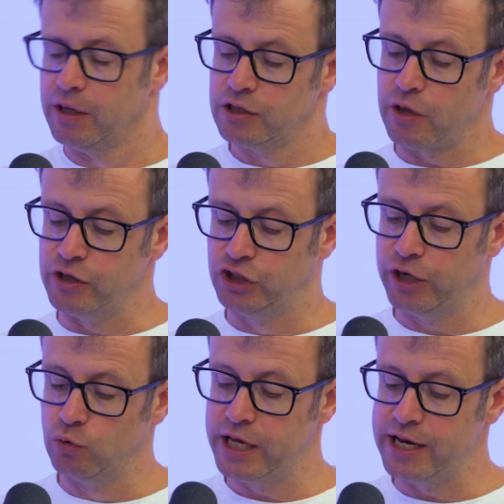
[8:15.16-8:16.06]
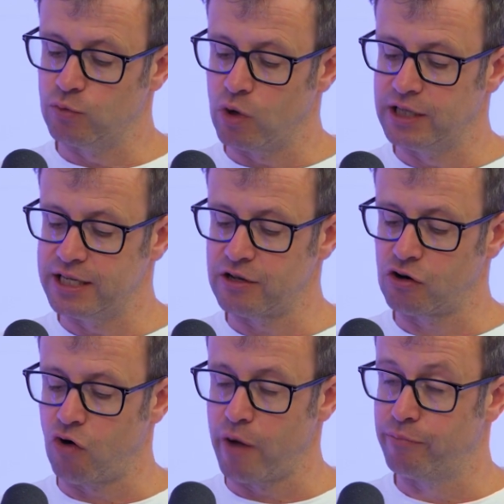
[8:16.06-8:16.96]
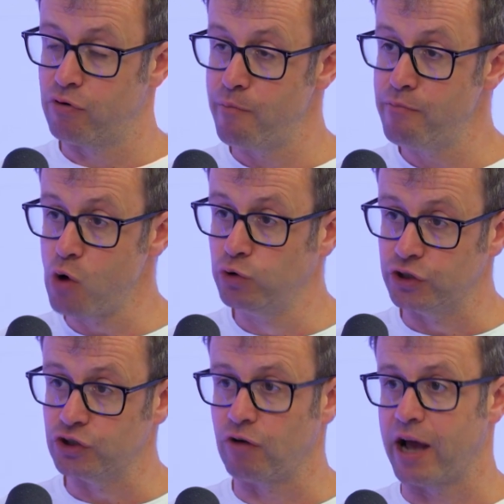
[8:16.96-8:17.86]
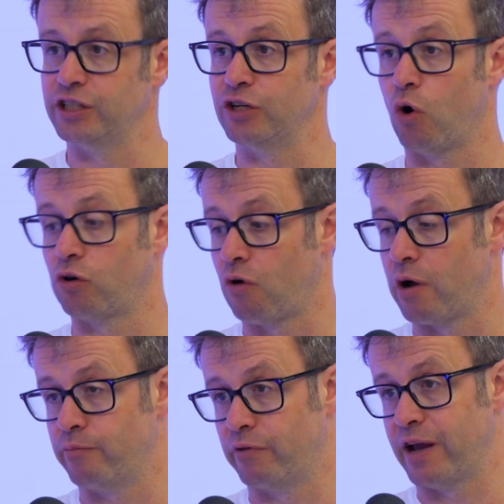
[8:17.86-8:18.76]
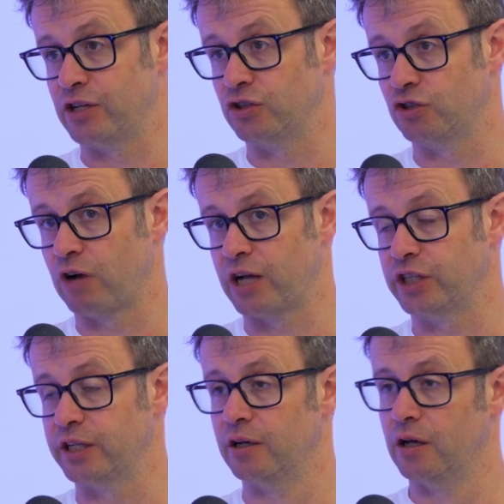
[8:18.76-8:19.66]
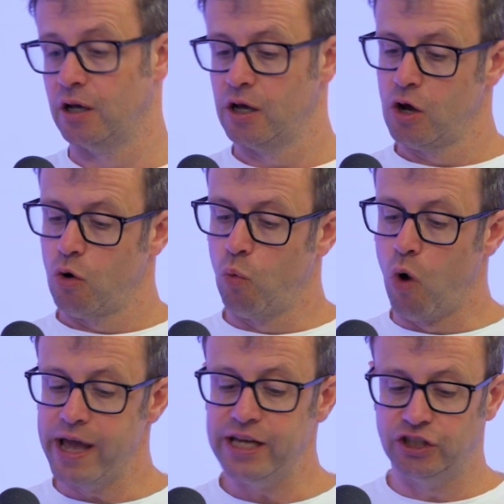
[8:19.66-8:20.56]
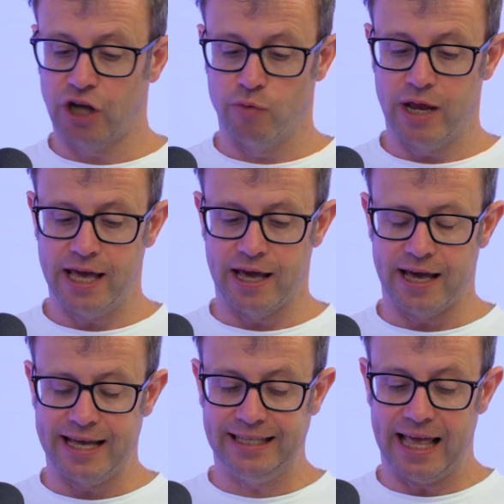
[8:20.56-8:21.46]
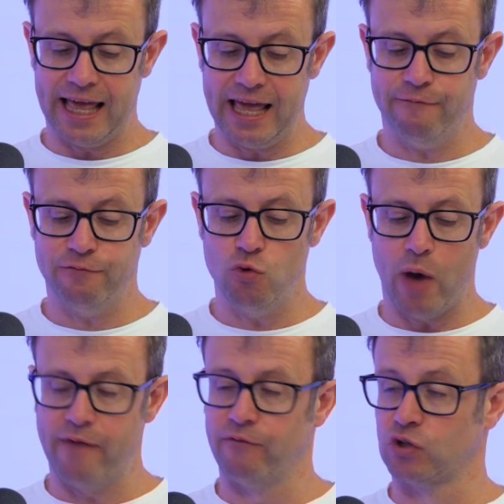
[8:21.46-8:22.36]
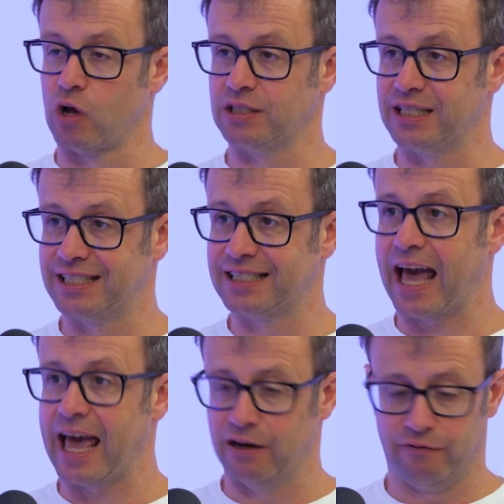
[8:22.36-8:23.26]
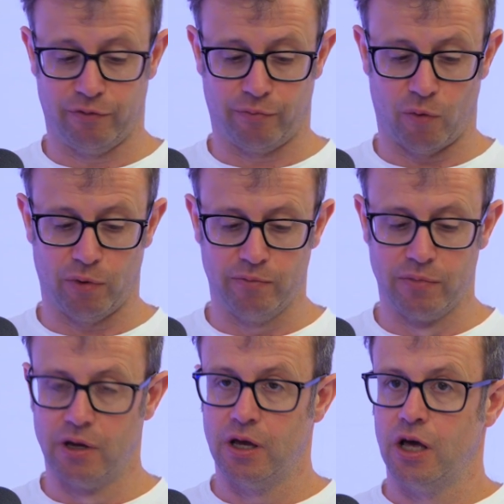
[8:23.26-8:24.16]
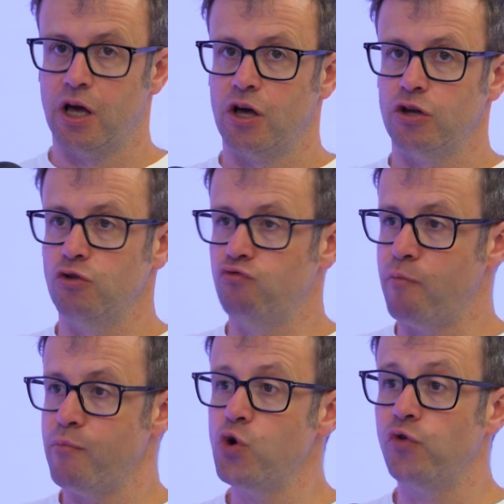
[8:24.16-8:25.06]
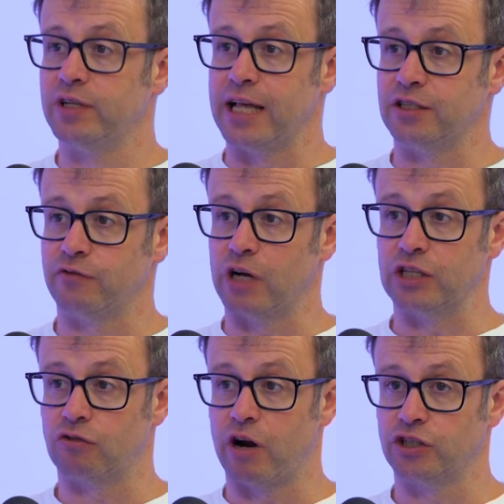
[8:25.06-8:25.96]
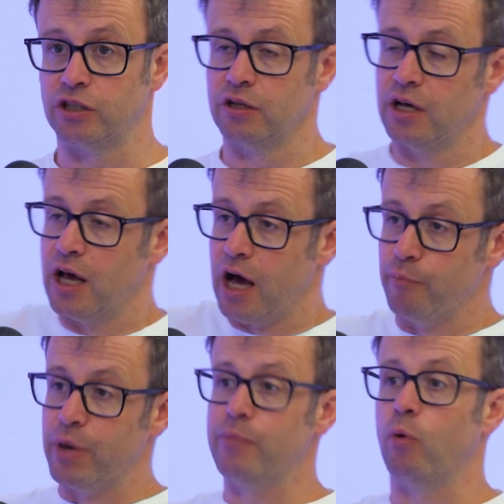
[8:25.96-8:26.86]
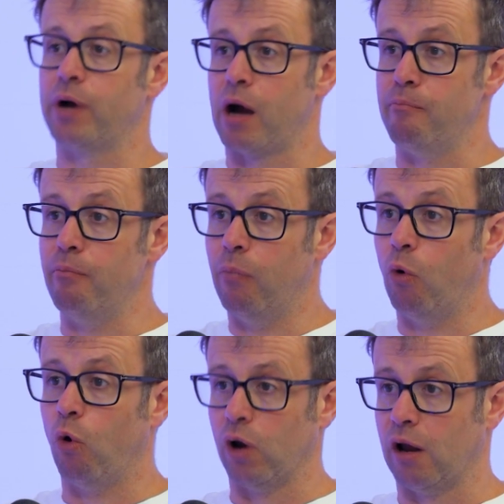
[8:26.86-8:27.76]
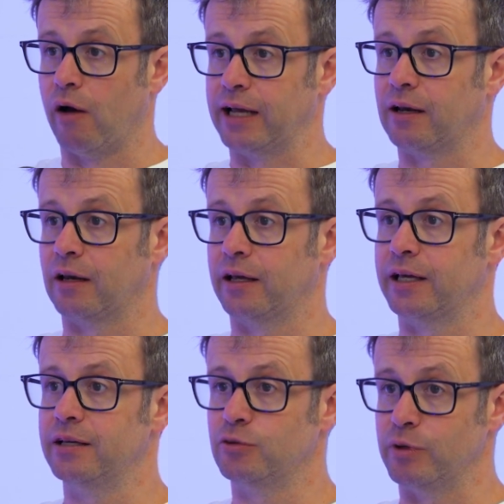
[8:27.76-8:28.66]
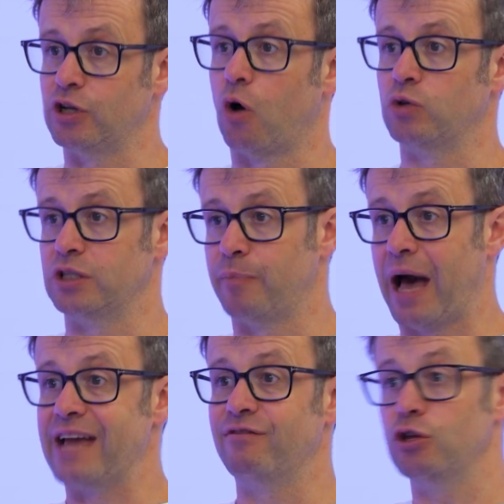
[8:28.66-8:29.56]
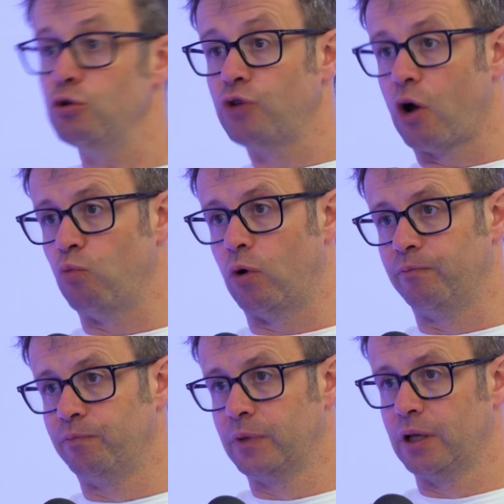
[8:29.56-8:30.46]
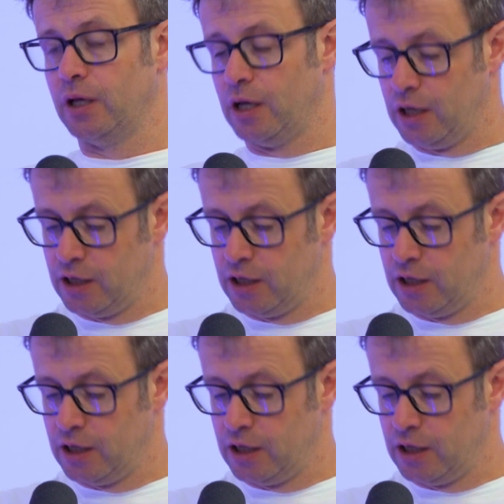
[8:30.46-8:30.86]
So in Cialdini's words, this is a crime promotion strategy, not a crime prevention strategy. What he's shown here is if you emphasize the scale of the problem, you remove a sense of transgression and people become more likely to indulge in the behavior that you don't want.